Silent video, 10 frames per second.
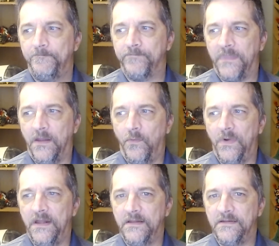
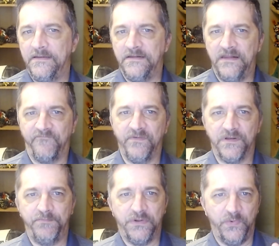When the difference
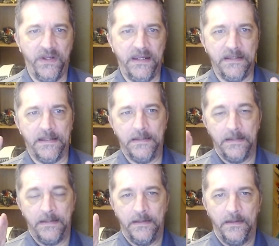between,
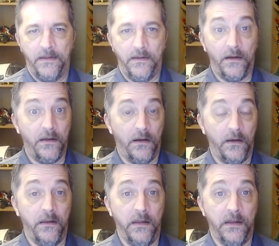
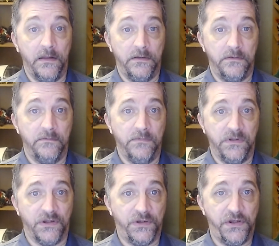in
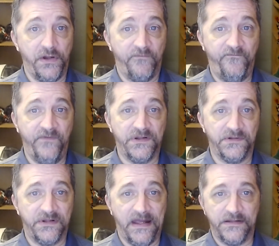just sheer physical
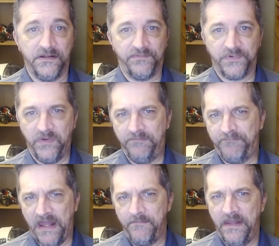stats, the difference between
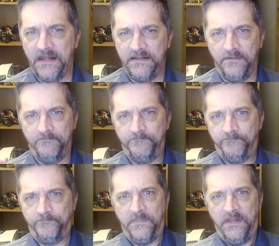Batman
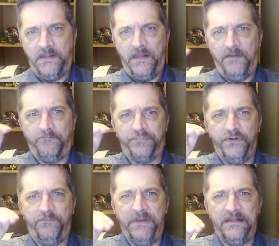and Blue
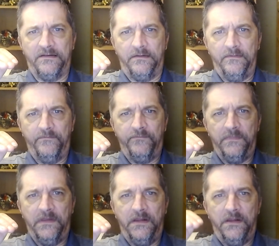Beetle
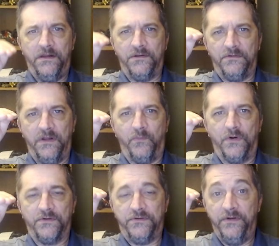is only 1 or
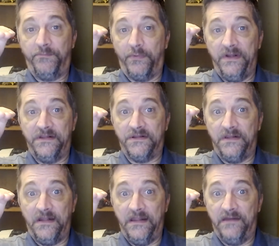2 points in
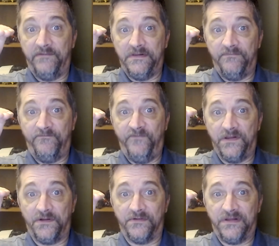any given
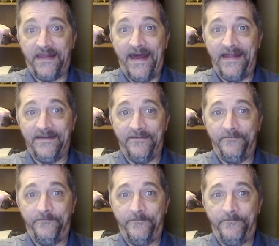physical stat.
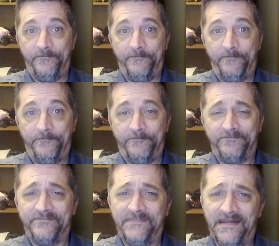
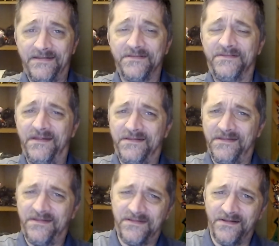
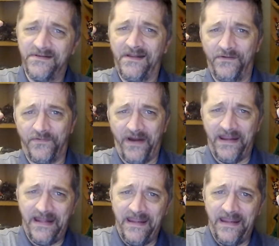It's a little grainy.